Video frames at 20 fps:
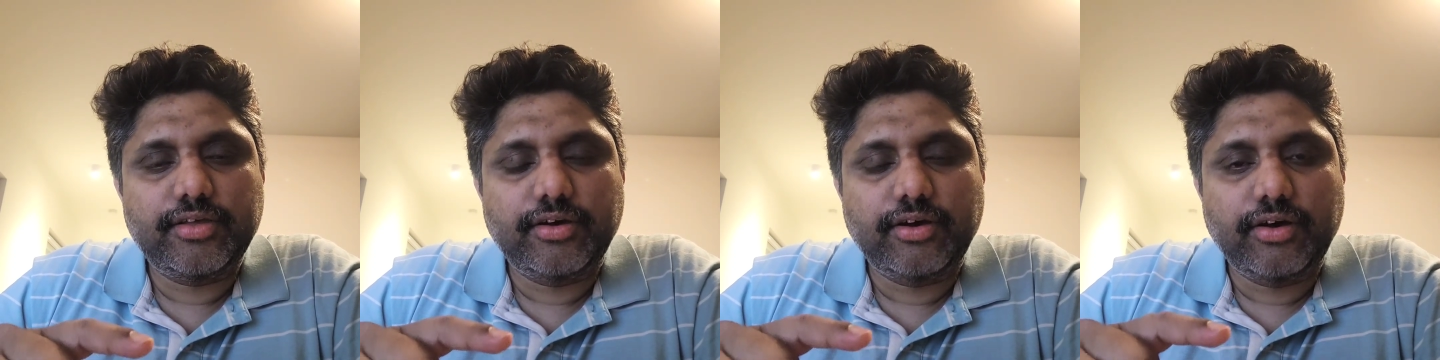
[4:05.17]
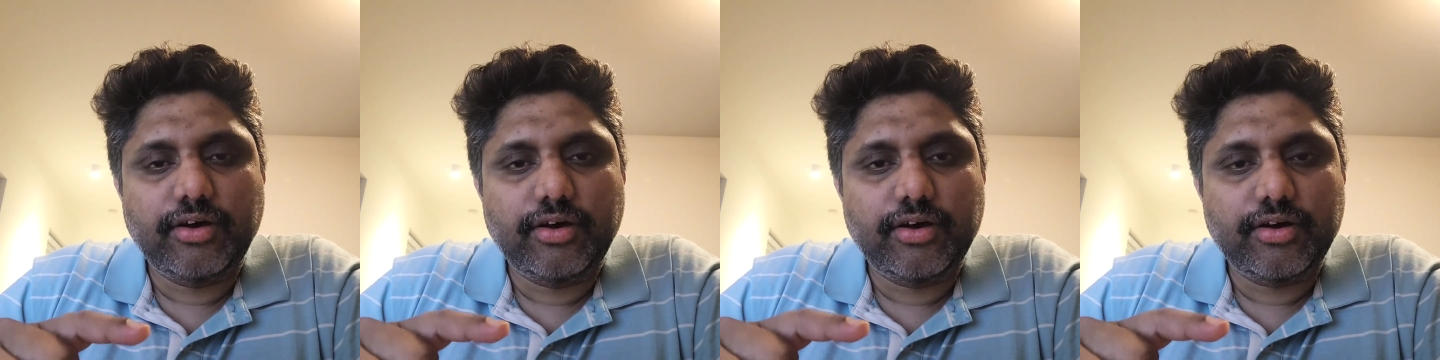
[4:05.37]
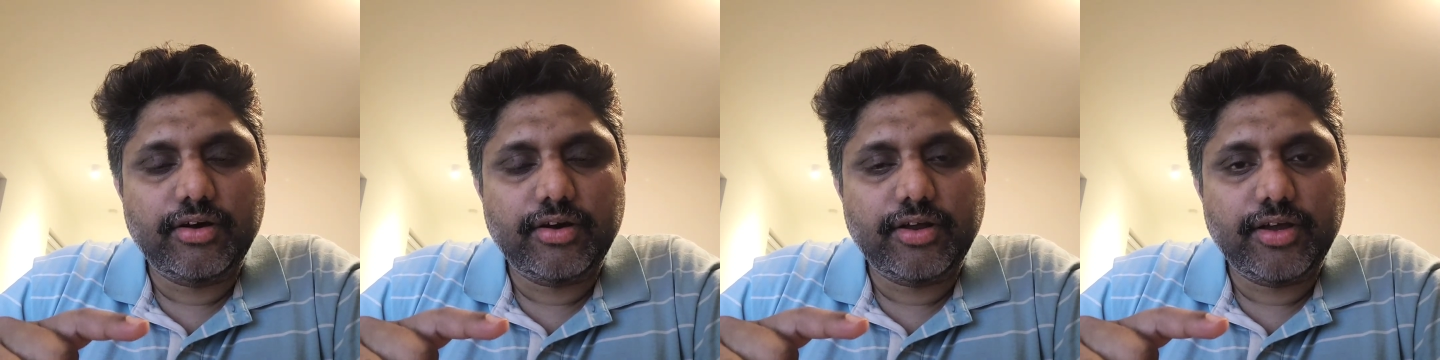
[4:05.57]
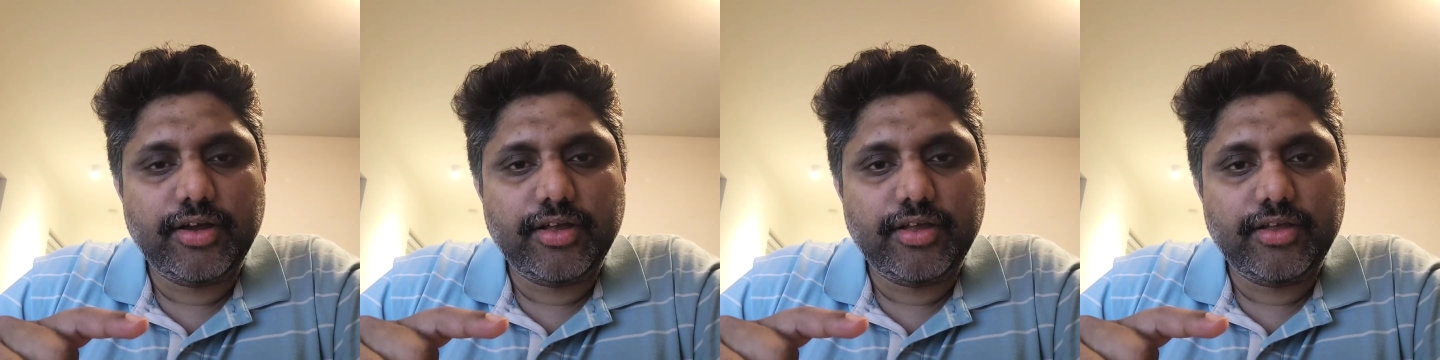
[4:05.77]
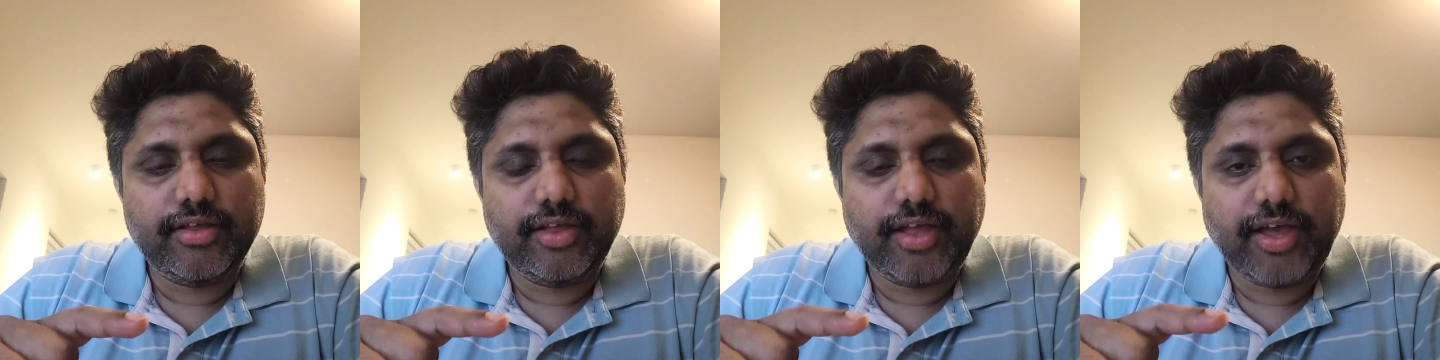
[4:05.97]
or
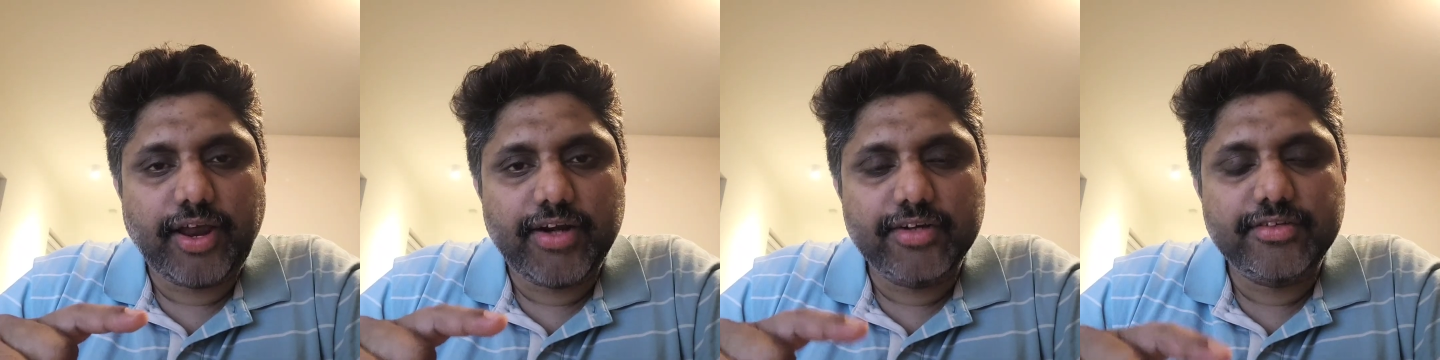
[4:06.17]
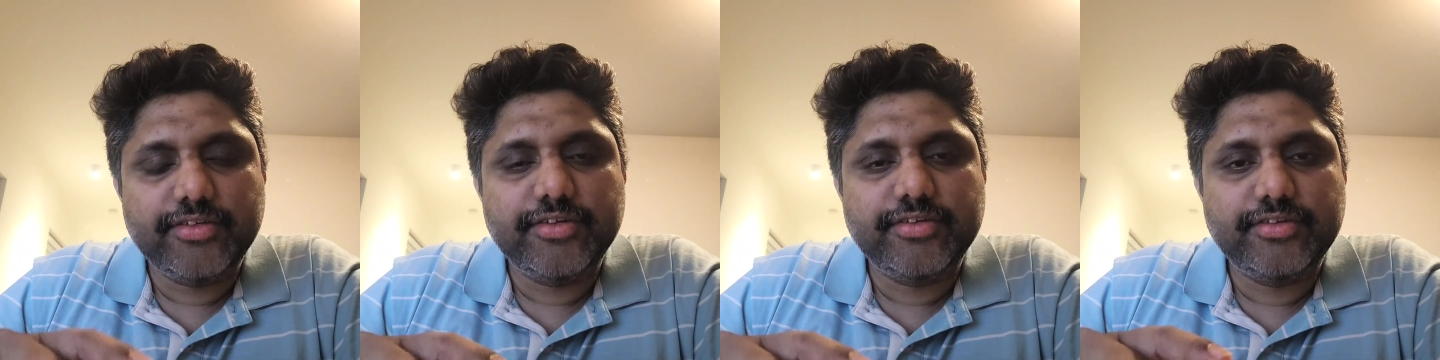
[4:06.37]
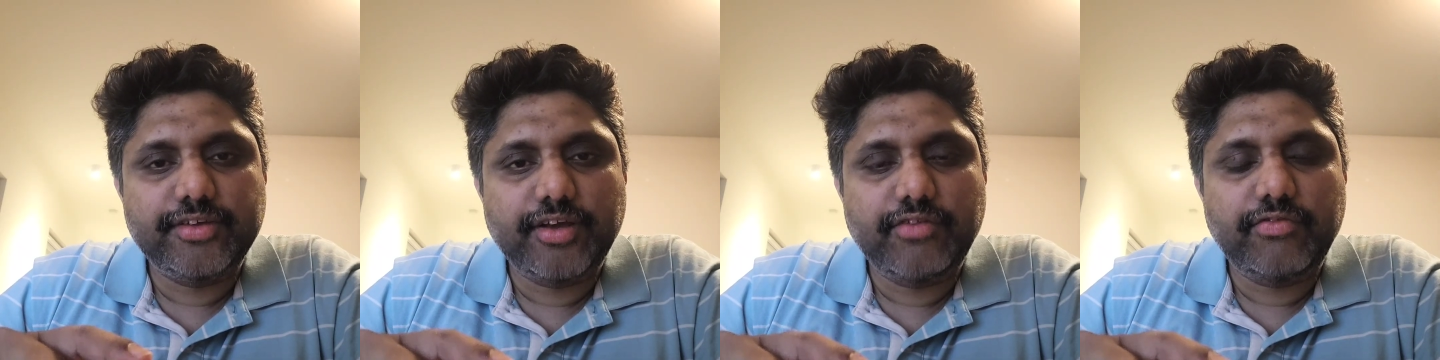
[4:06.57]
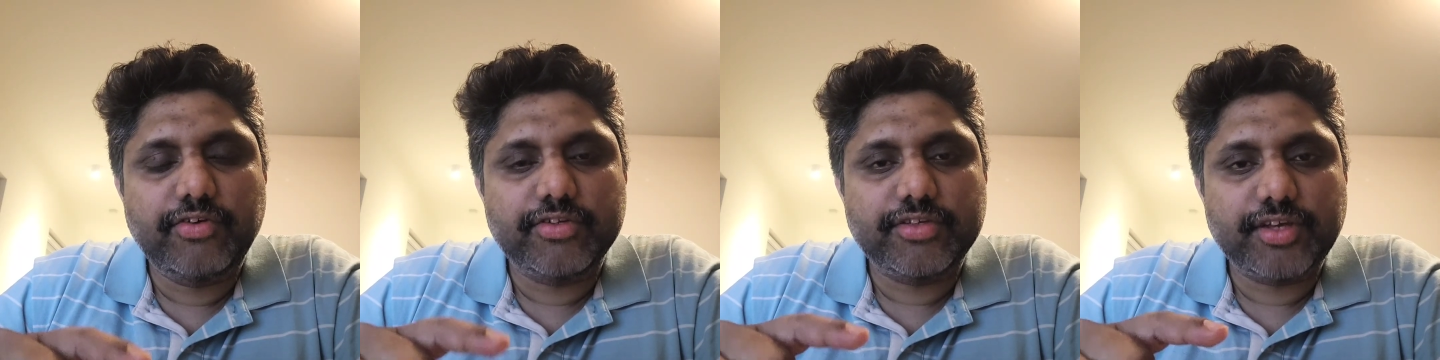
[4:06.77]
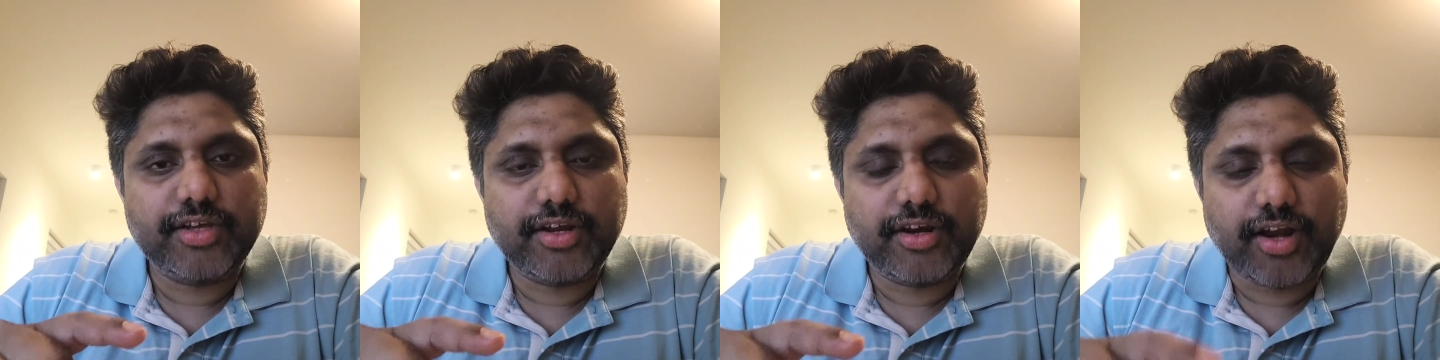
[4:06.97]
adds itself
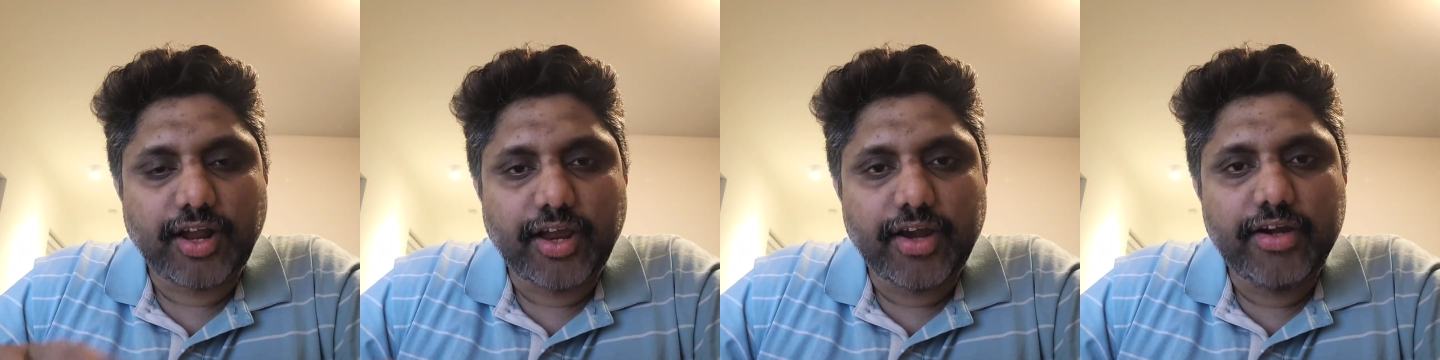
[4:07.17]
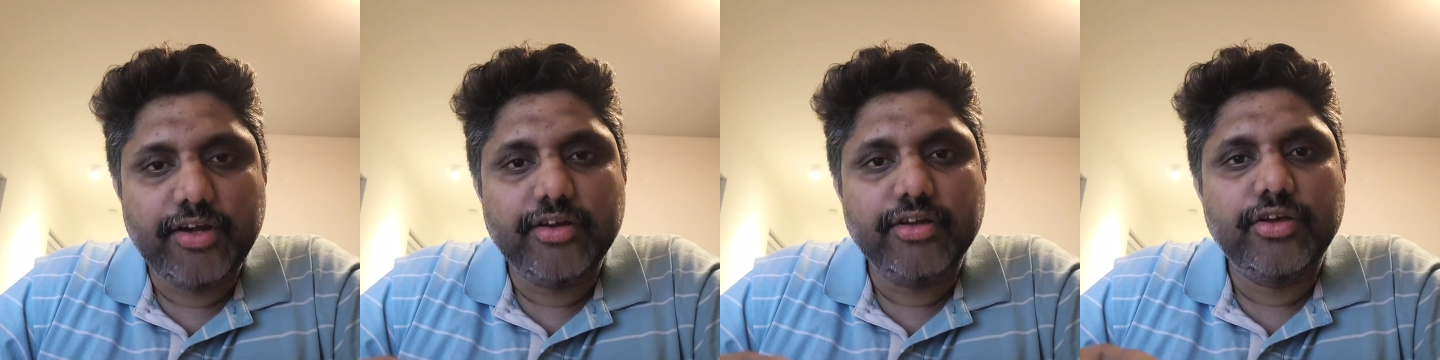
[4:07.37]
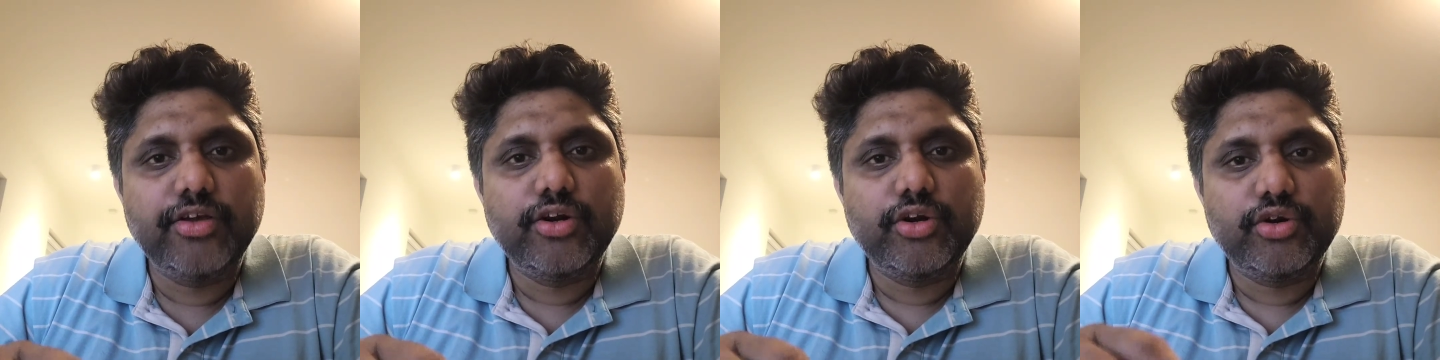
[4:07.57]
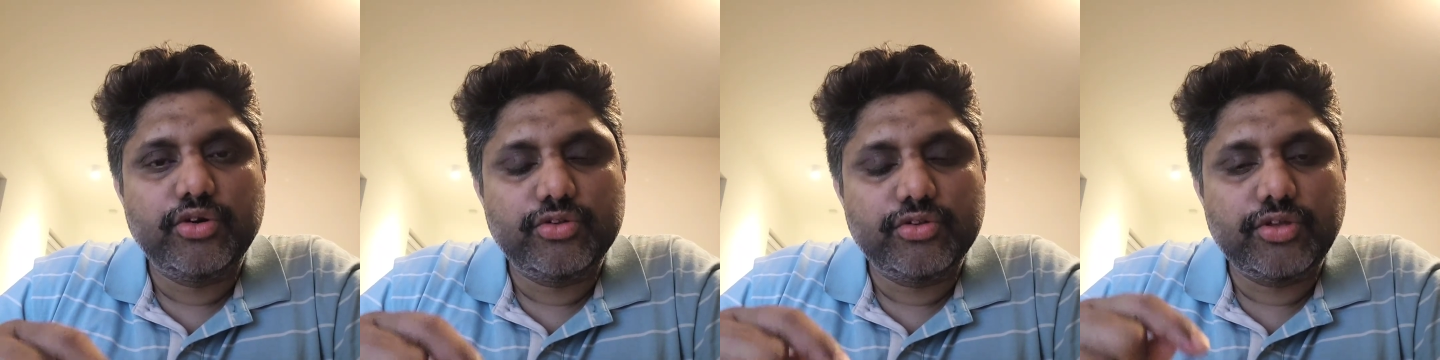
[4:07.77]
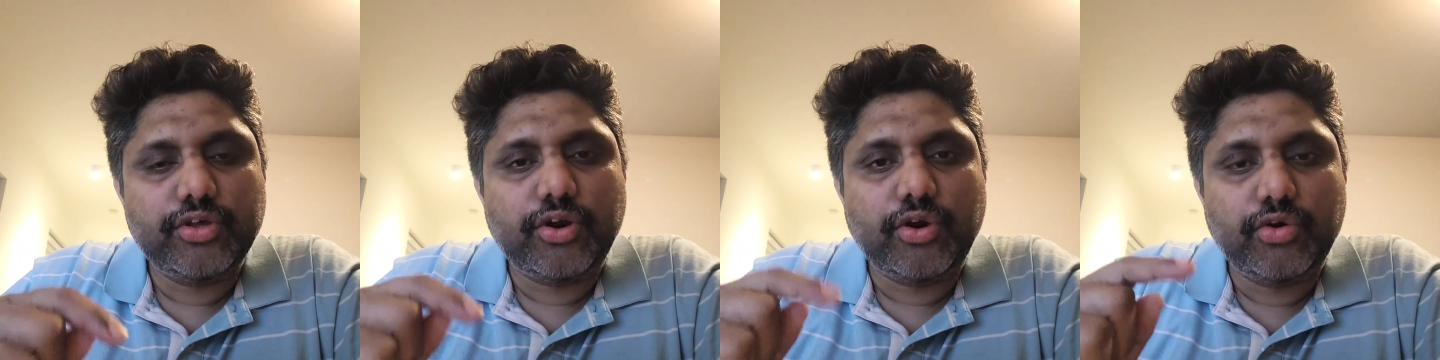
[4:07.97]
as a client
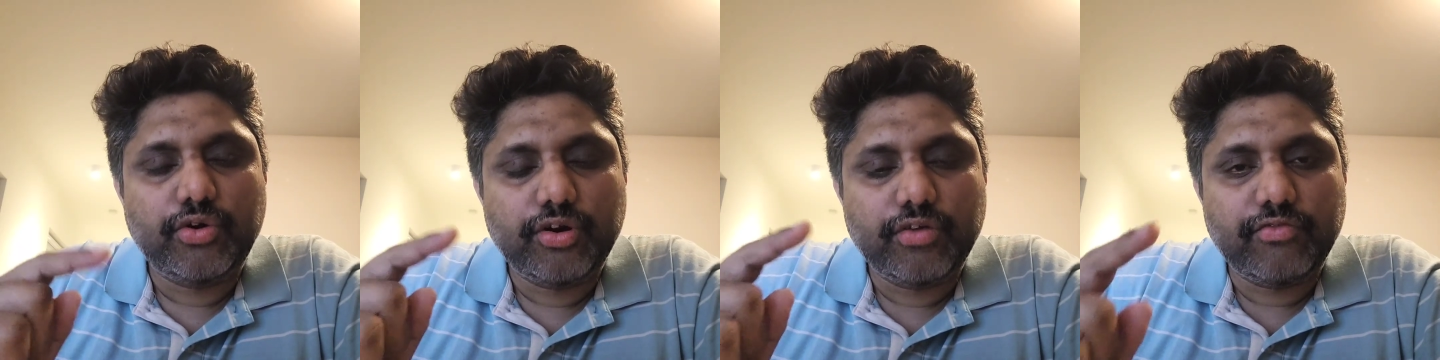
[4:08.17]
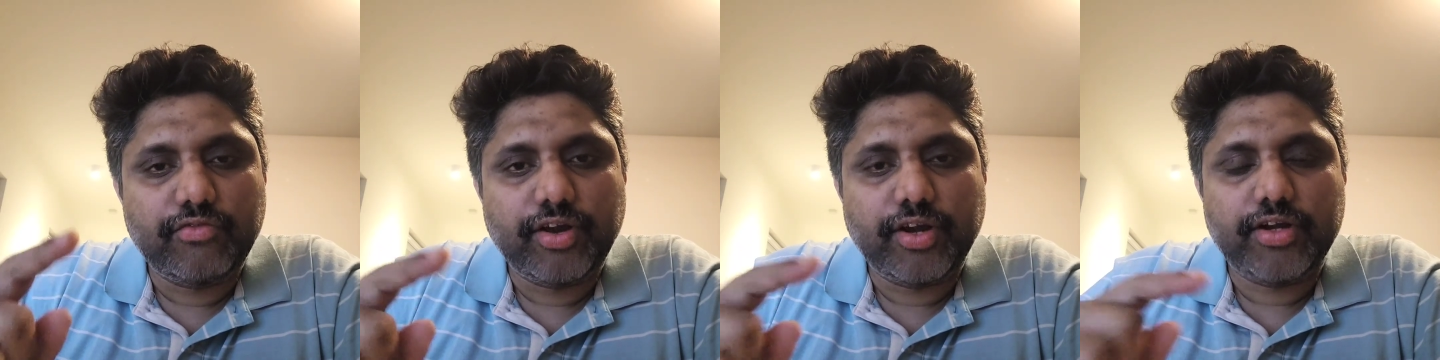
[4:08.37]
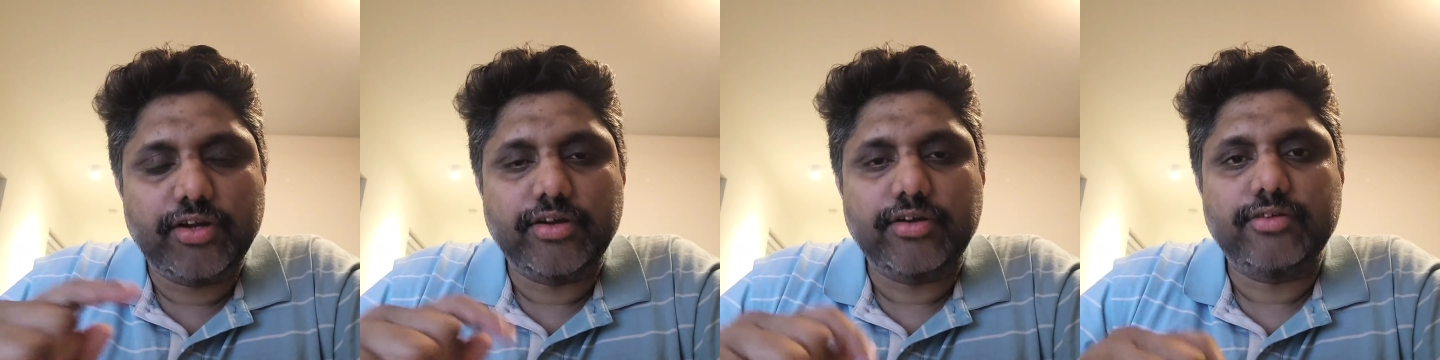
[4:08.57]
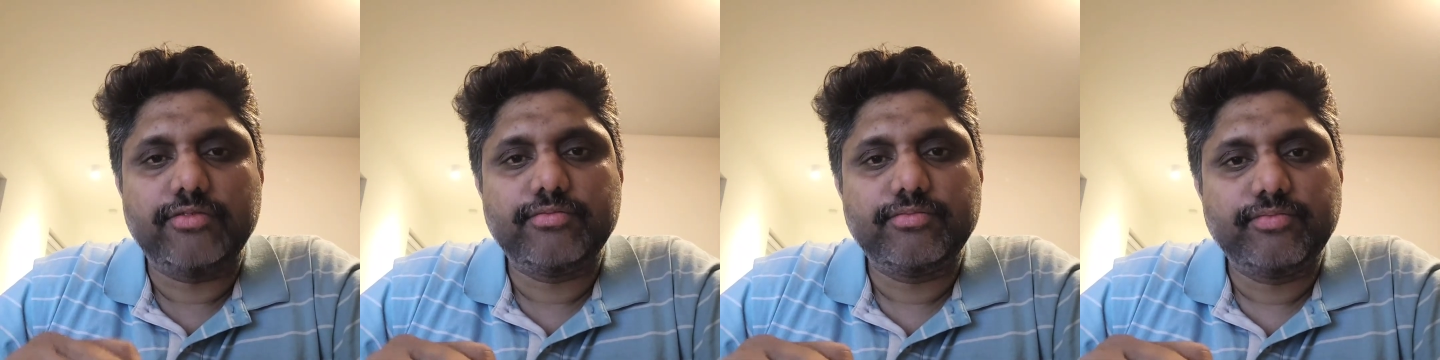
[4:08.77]
to the Route Reflector.